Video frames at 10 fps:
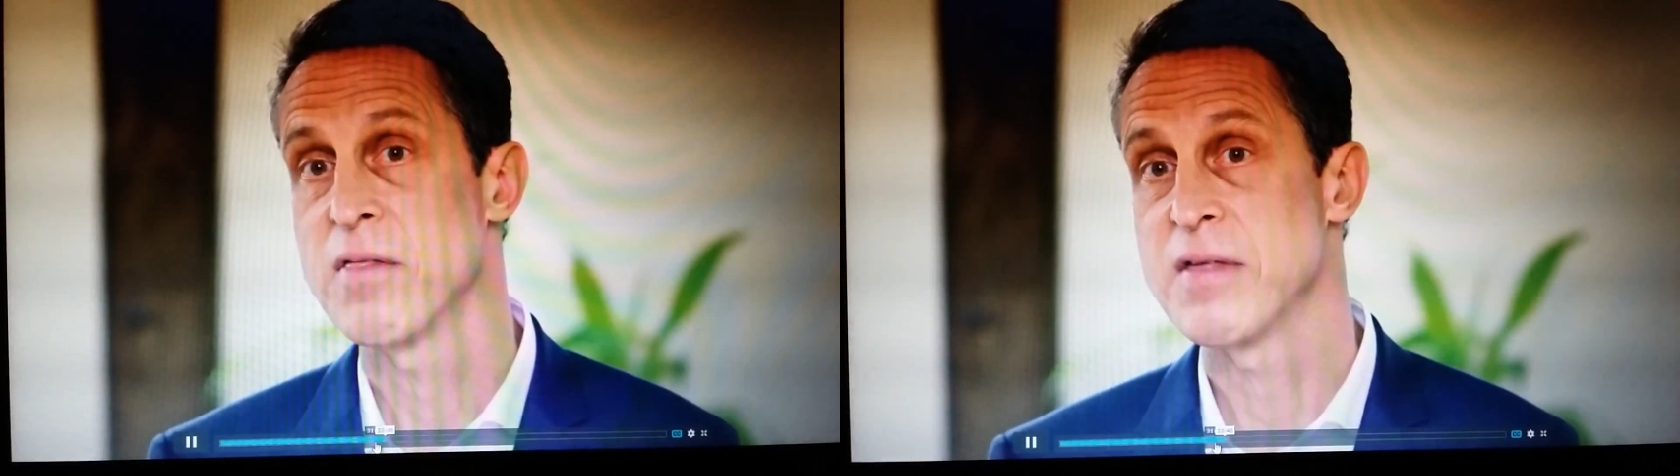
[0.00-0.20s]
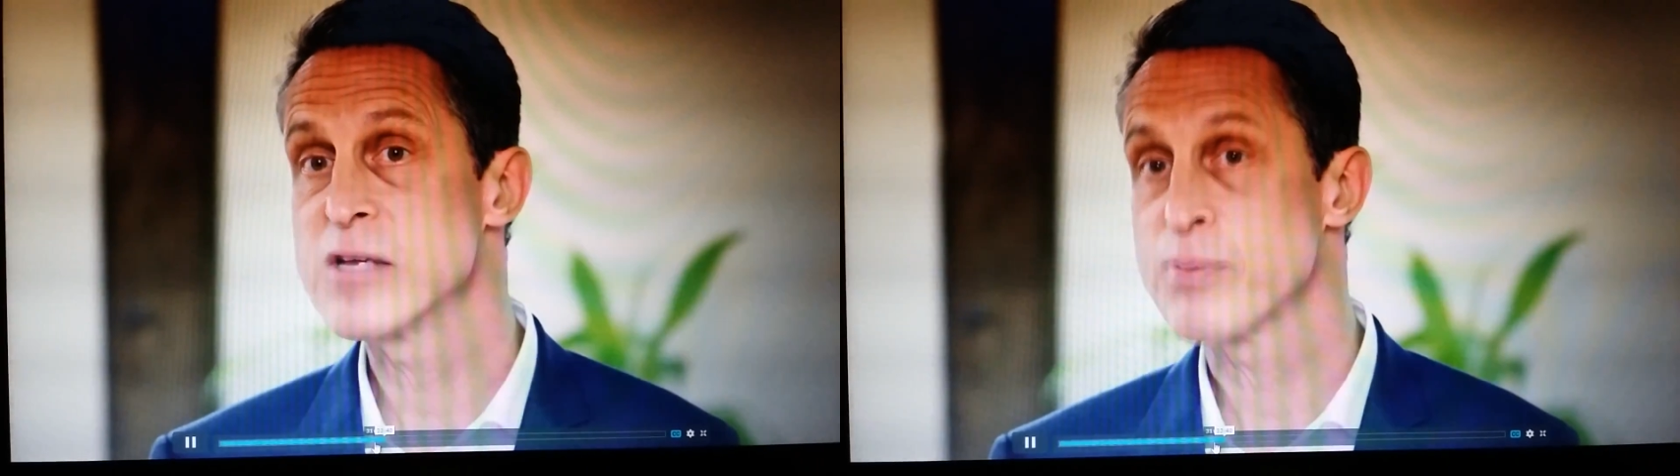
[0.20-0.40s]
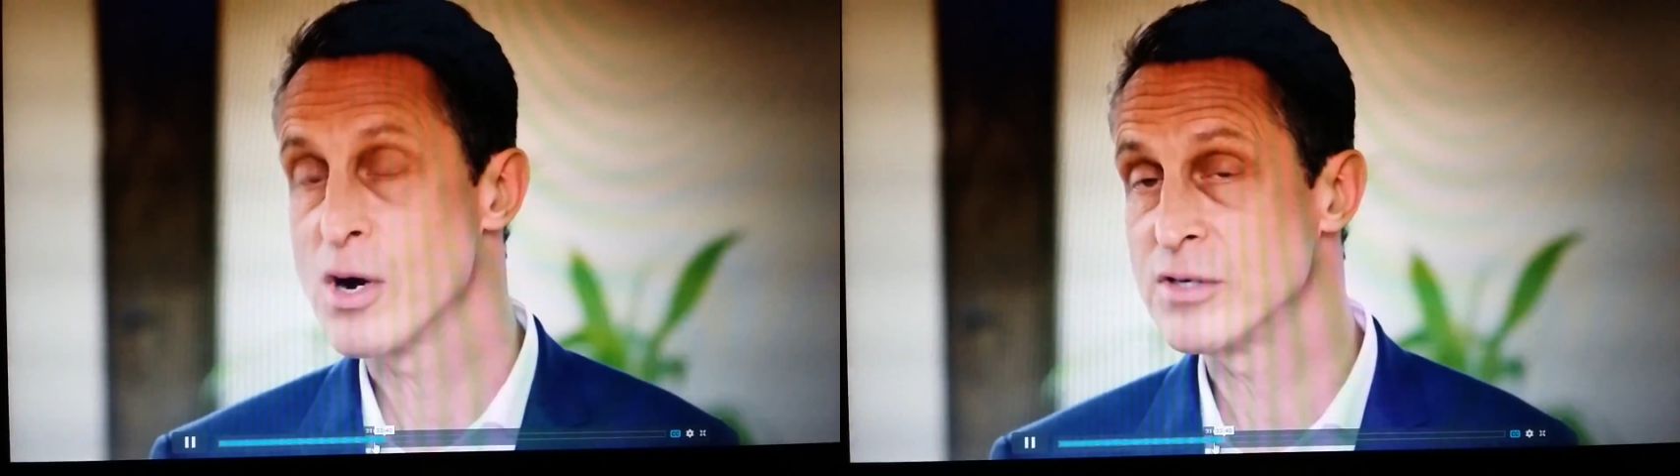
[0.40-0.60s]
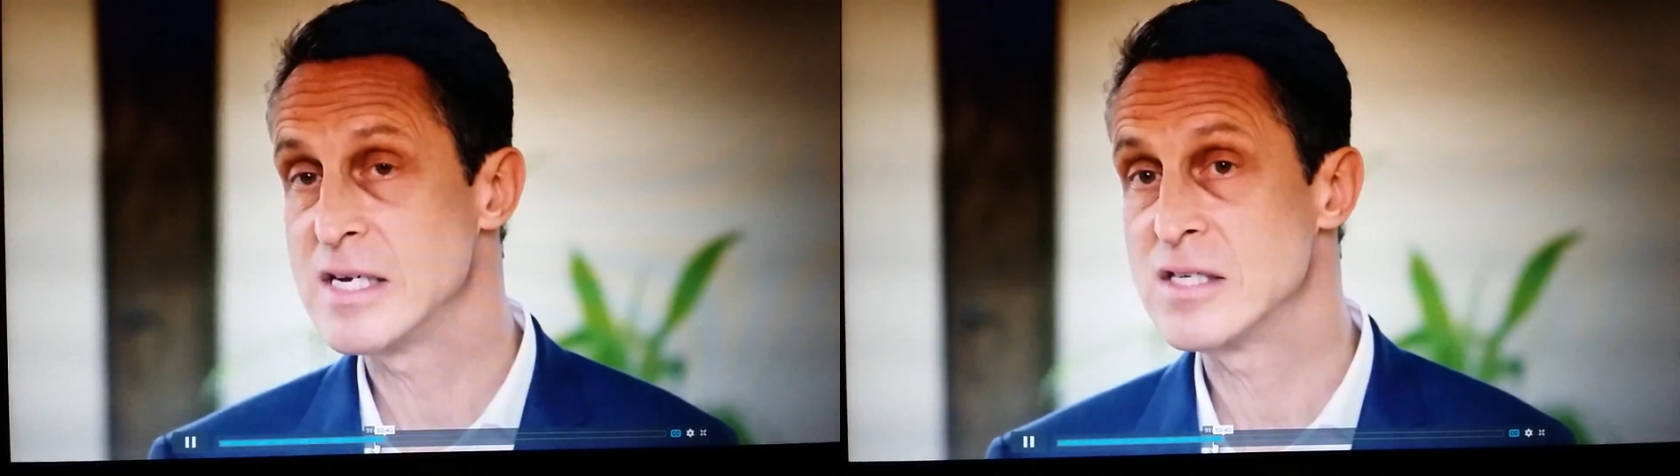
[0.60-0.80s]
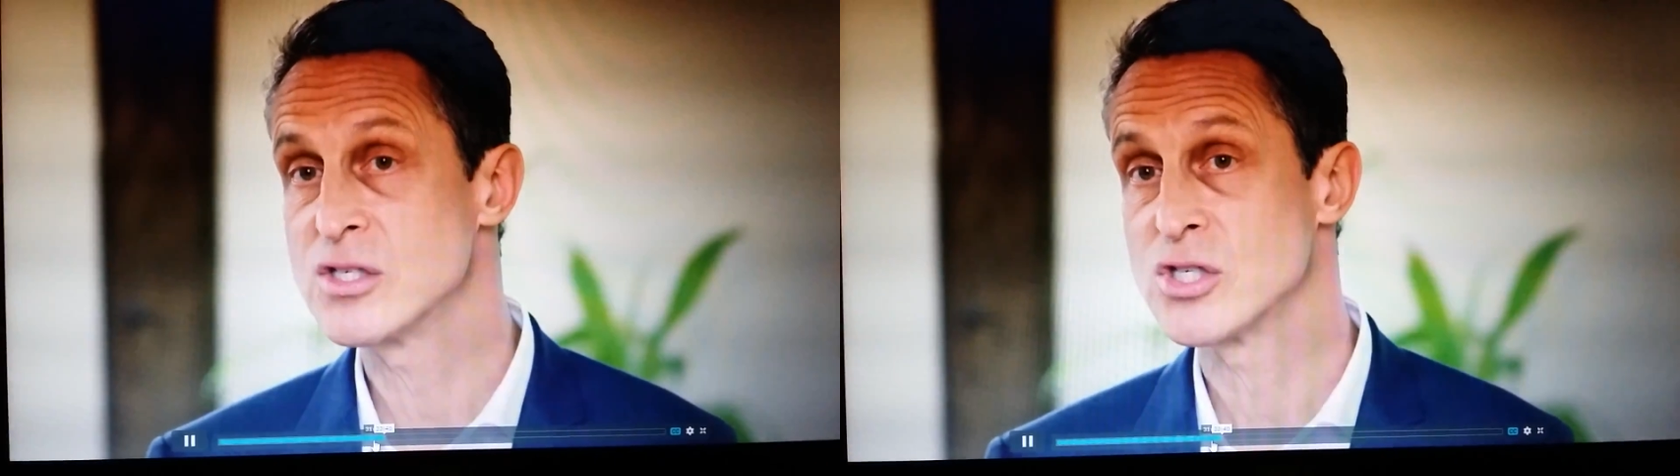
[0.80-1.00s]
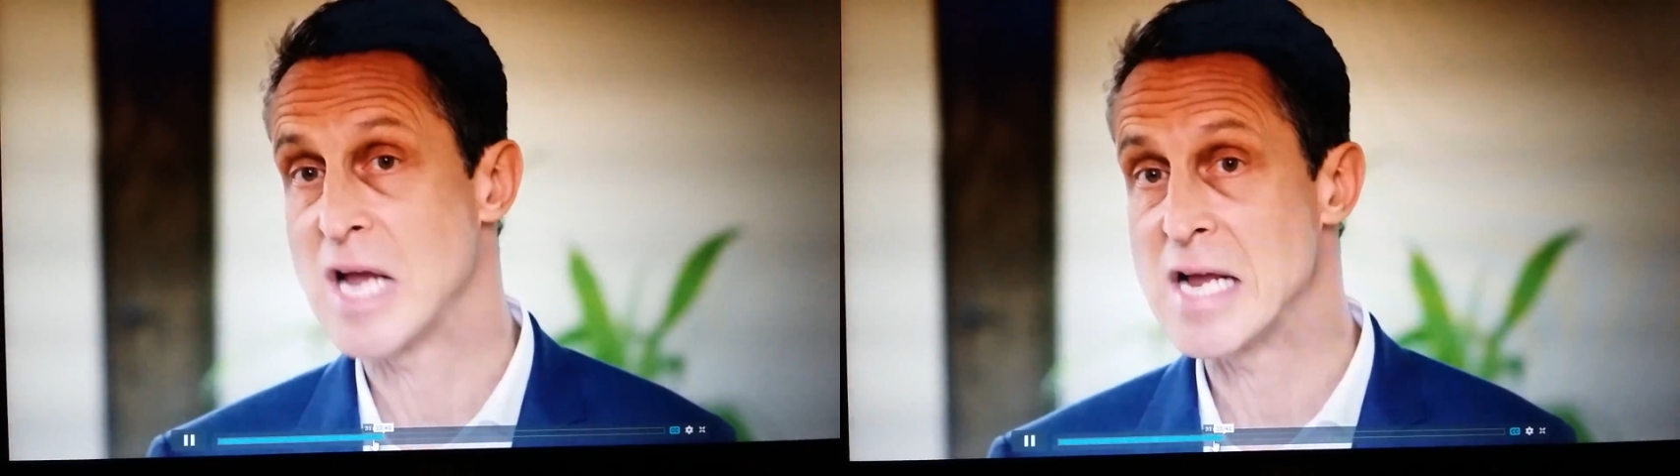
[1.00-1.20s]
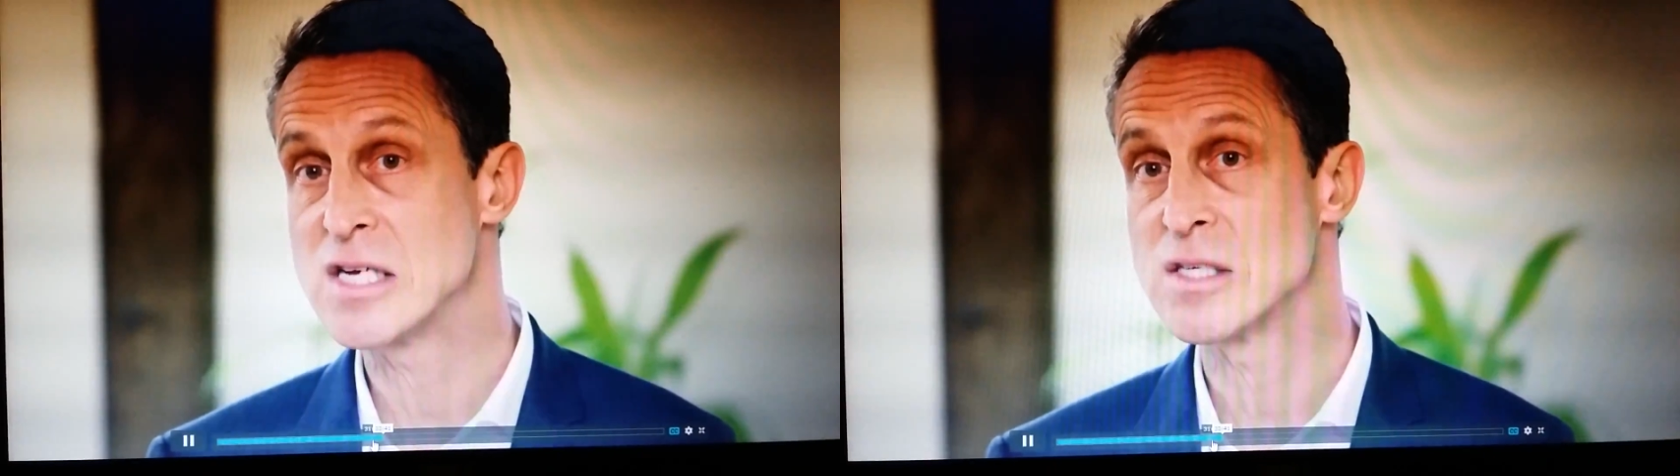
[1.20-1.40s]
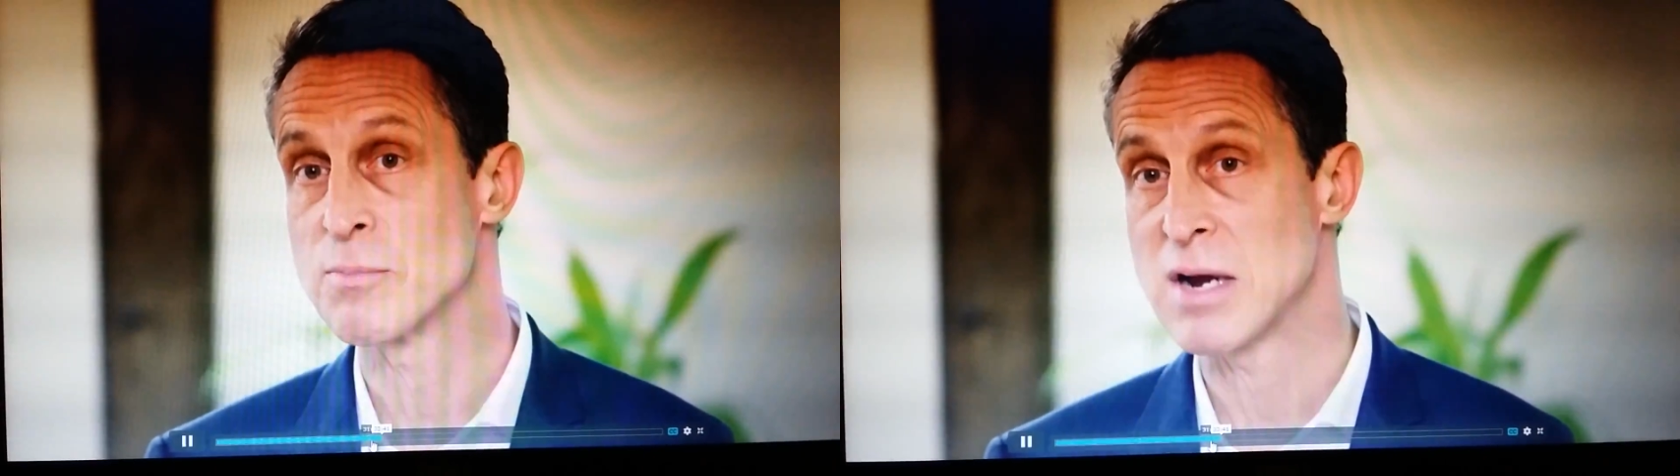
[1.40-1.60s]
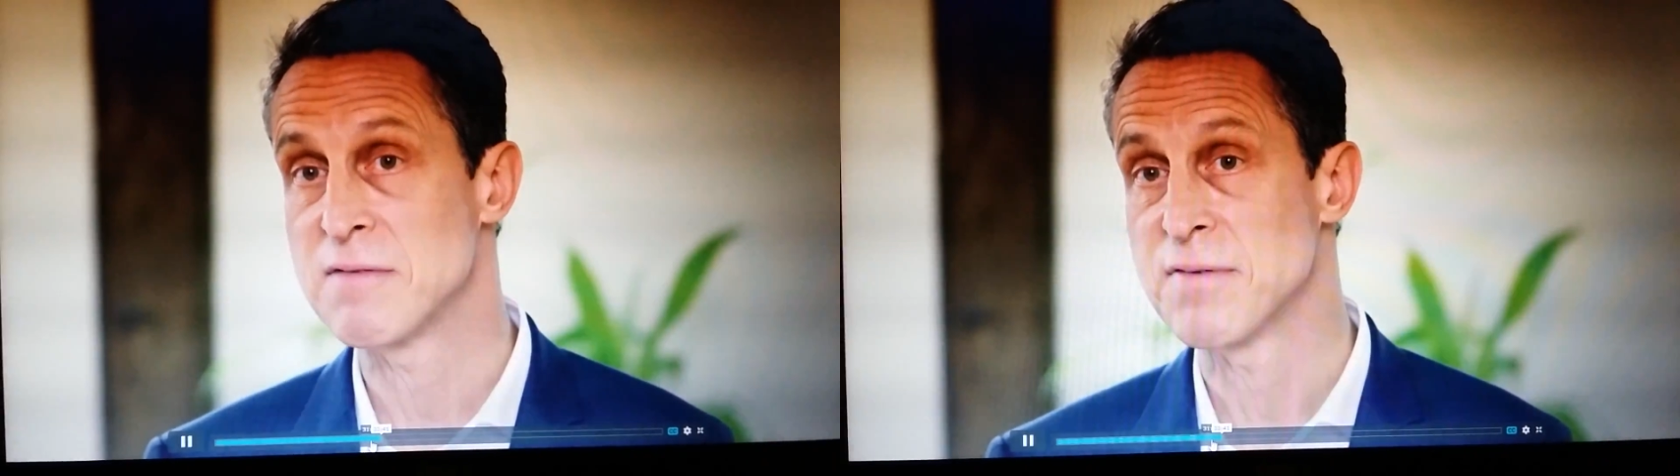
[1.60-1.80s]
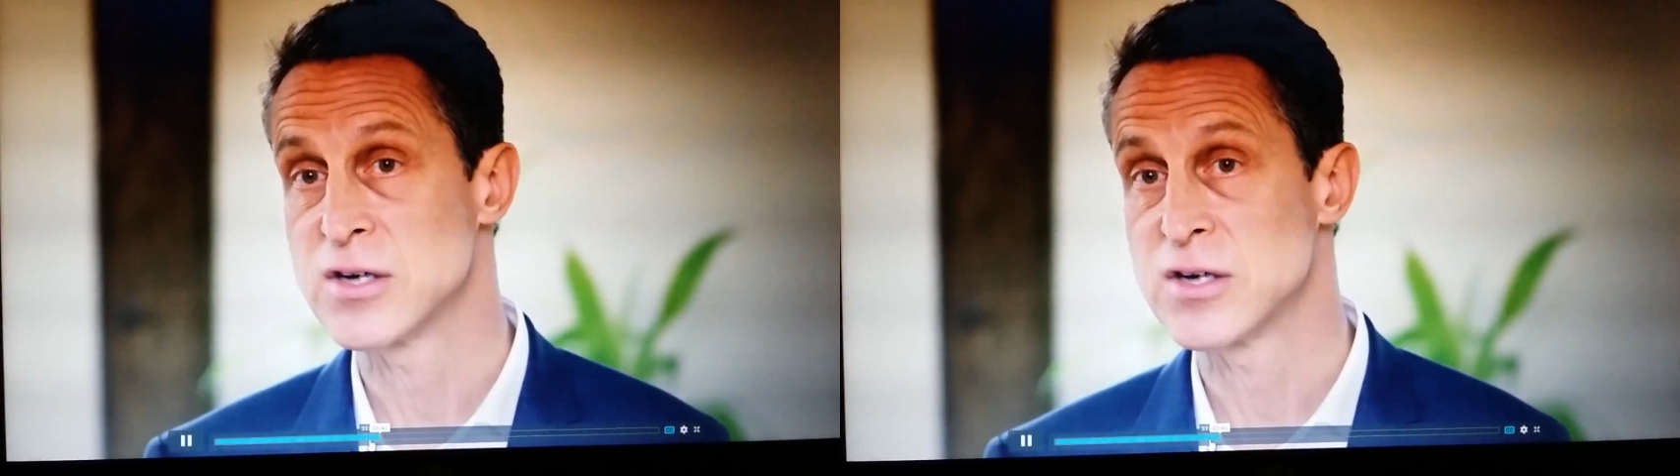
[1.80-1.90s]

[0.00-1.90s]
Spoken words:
These proteins change the brain